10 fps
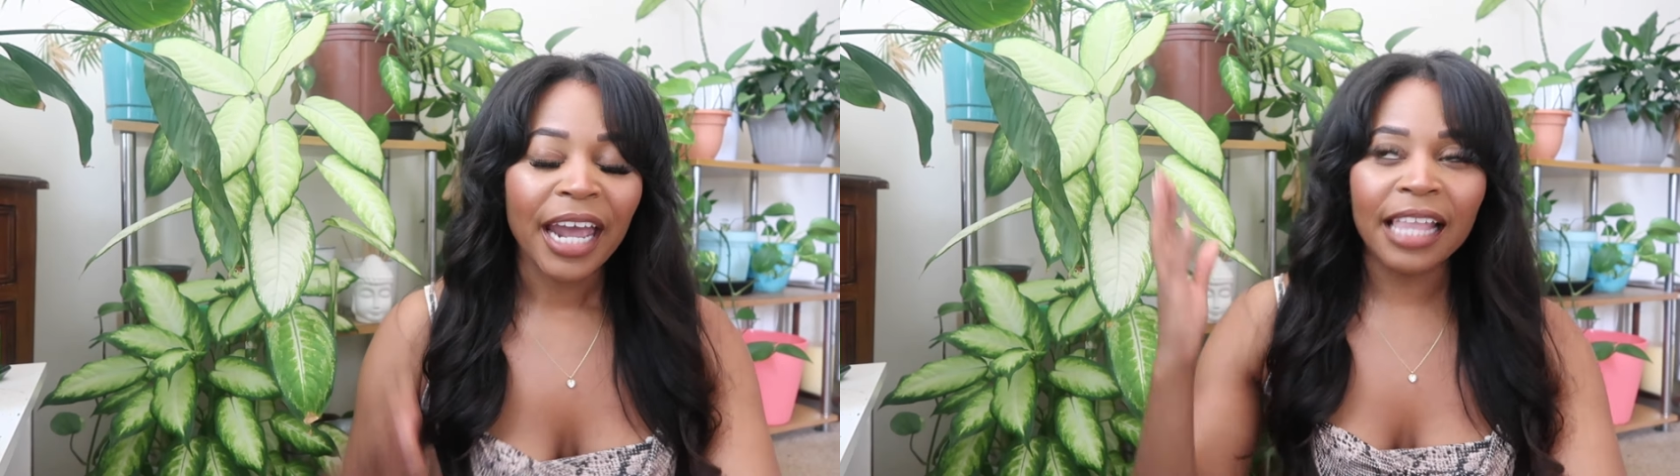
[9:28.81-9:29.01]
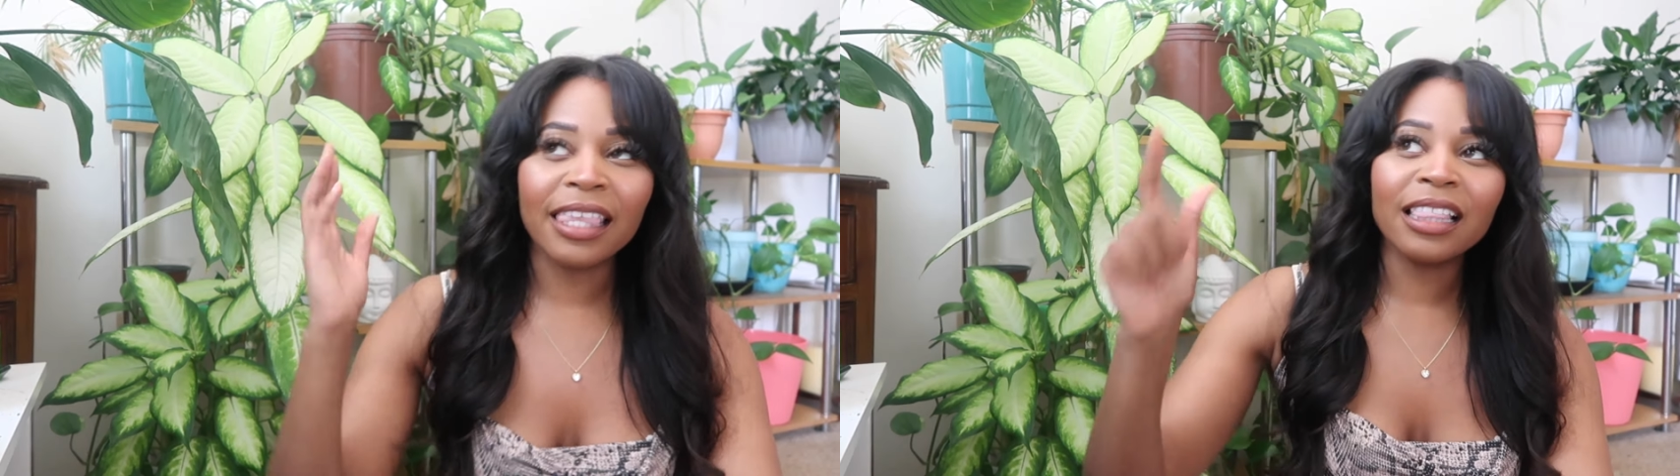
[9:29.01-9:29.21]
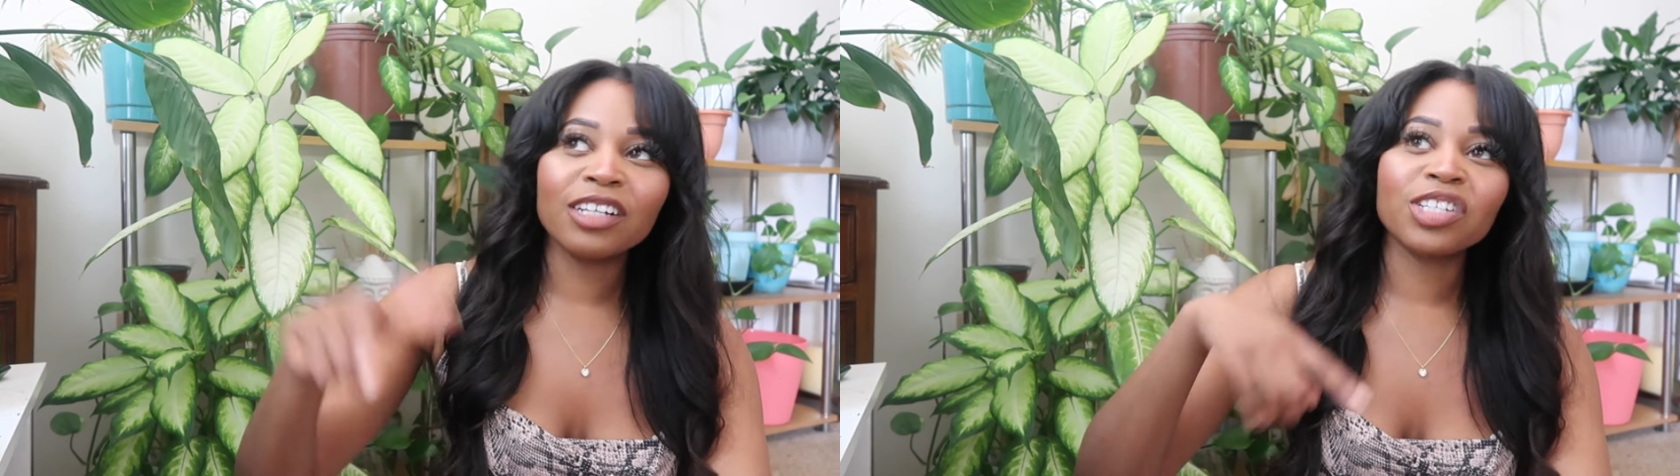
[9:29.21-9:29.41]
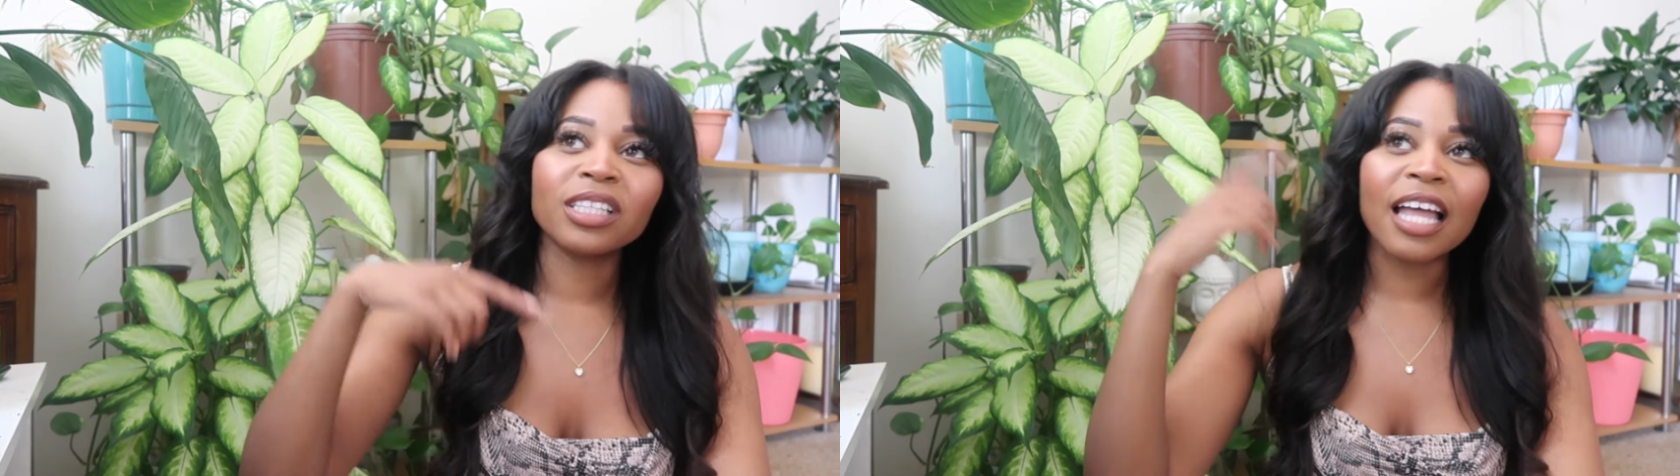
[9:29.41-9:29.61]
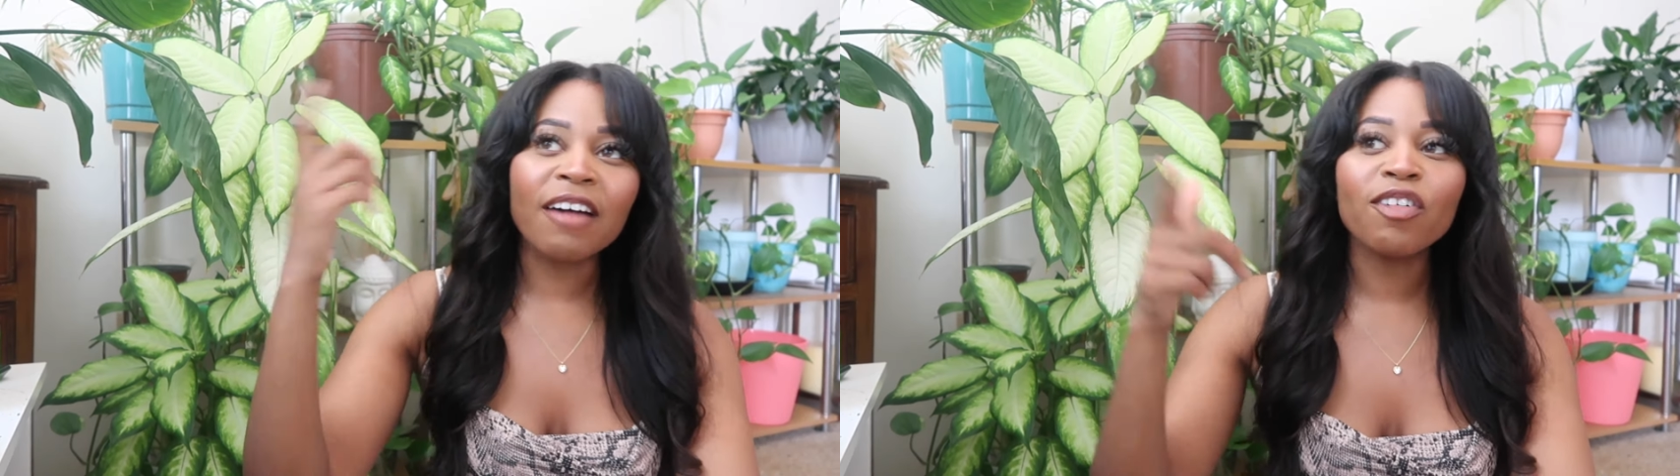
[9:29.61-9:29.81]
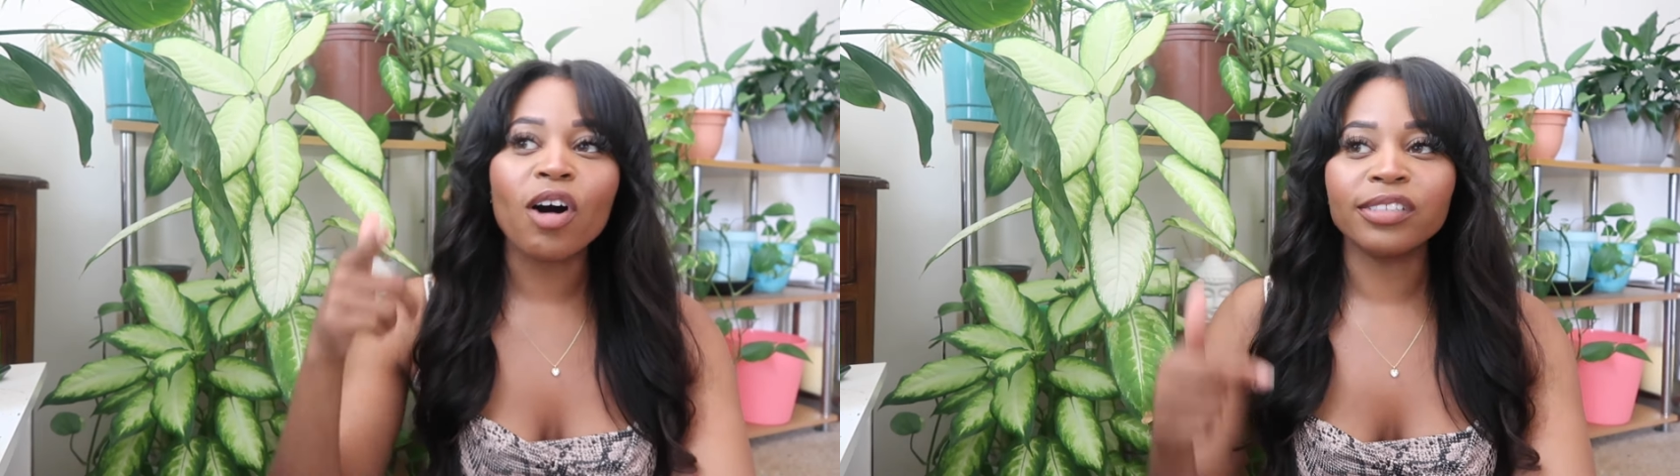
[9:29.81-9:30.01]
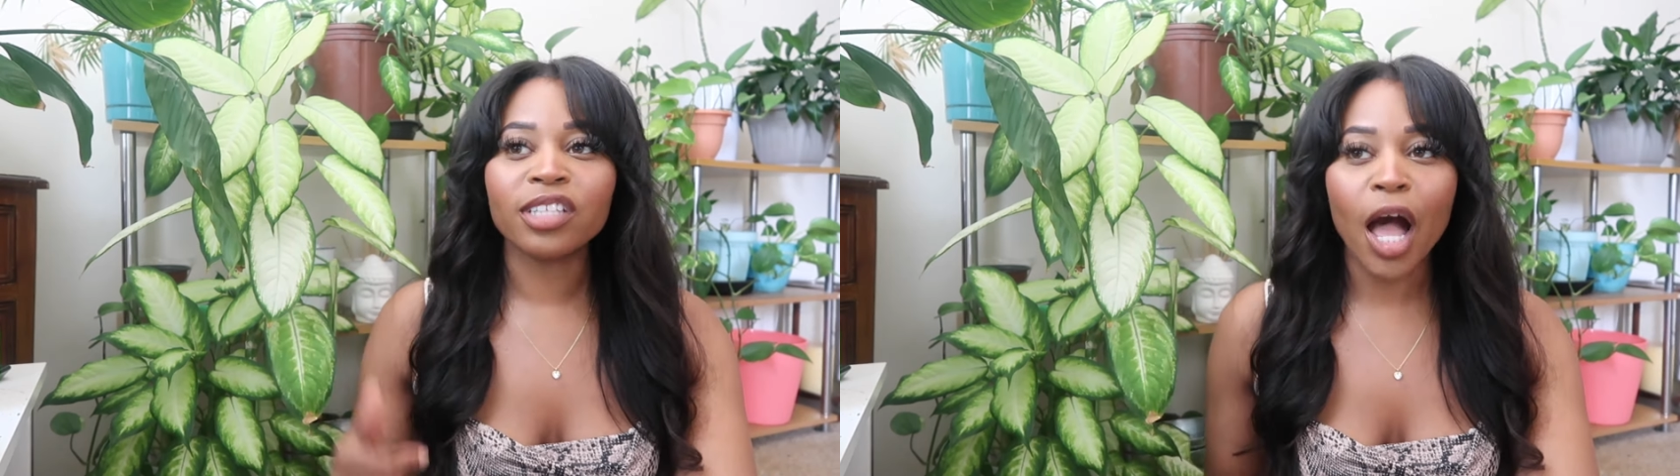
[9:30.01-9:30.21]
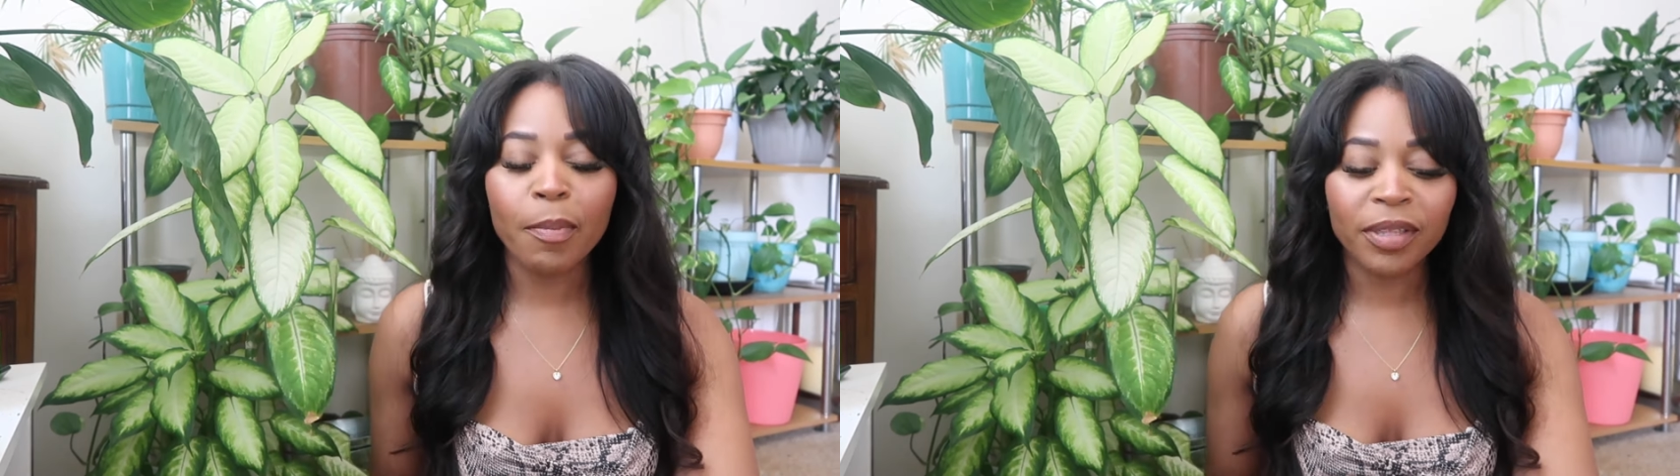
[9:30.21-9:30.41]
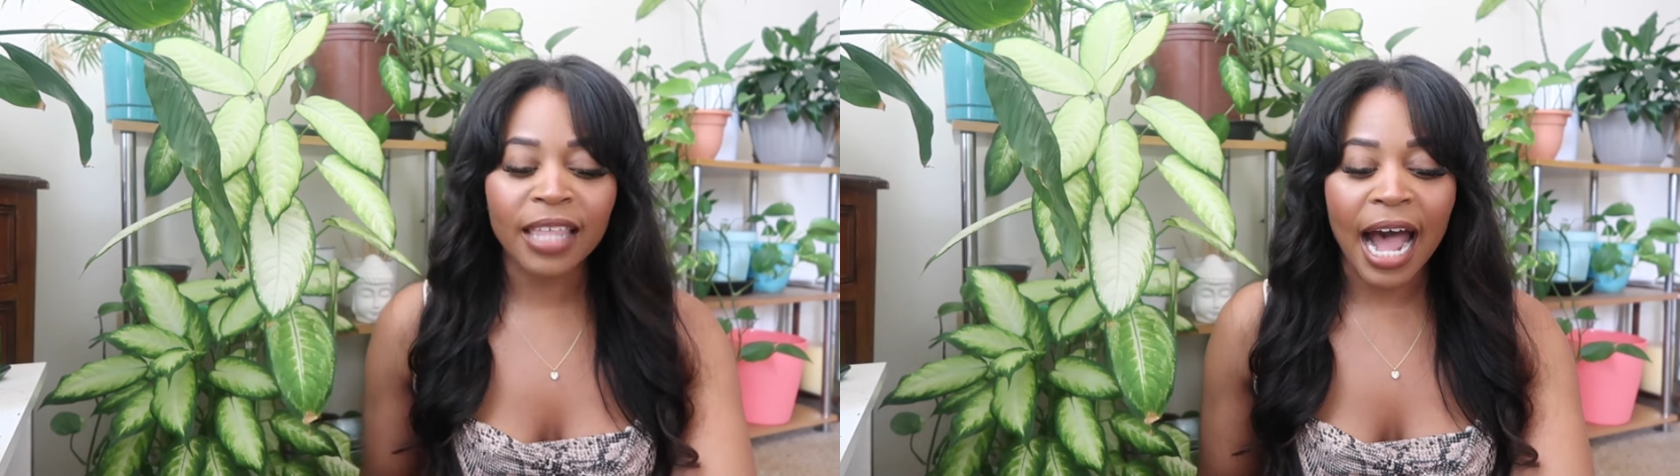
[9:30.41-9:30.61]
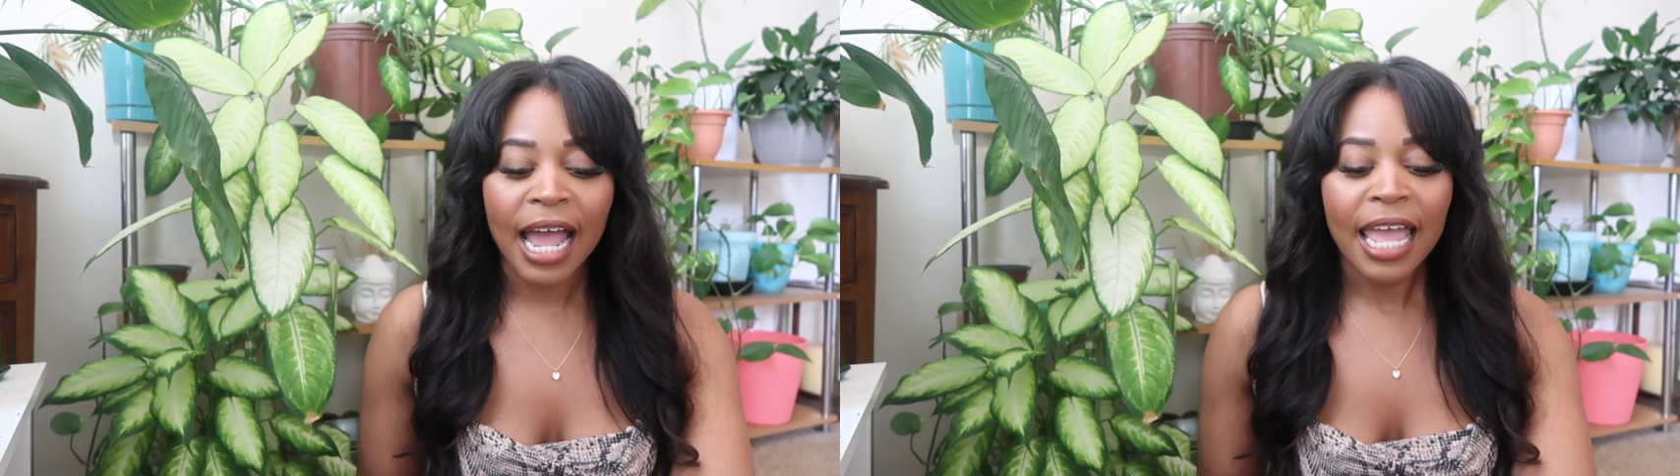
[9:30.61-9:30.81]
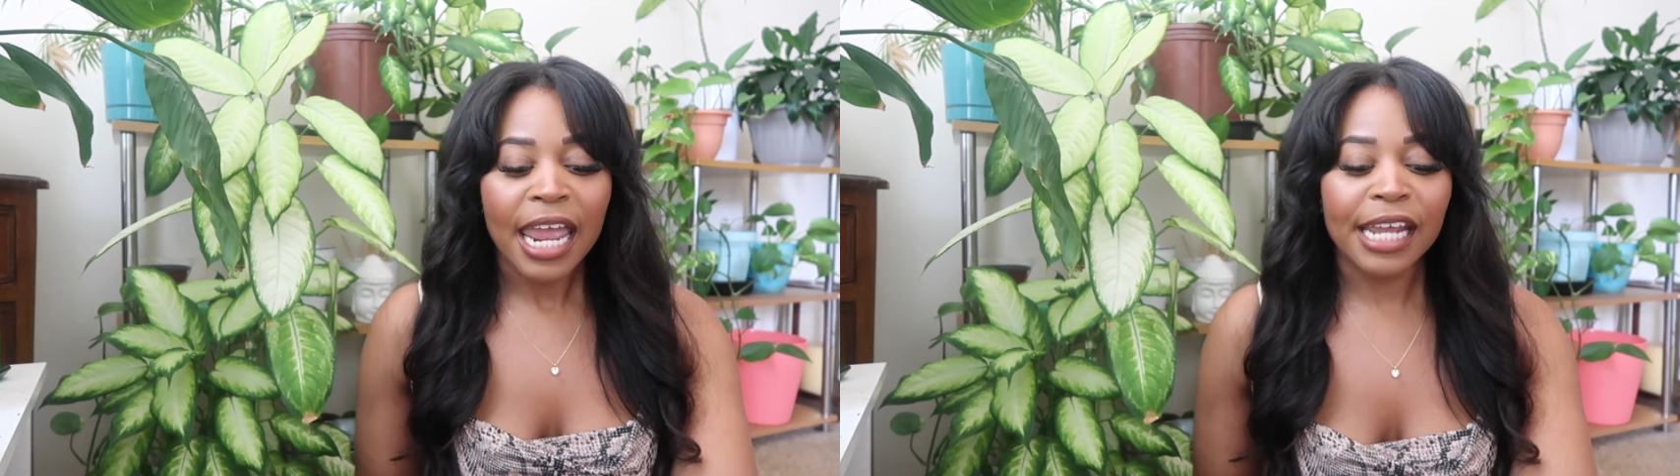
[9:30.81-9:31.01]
And then there's a level on top of that.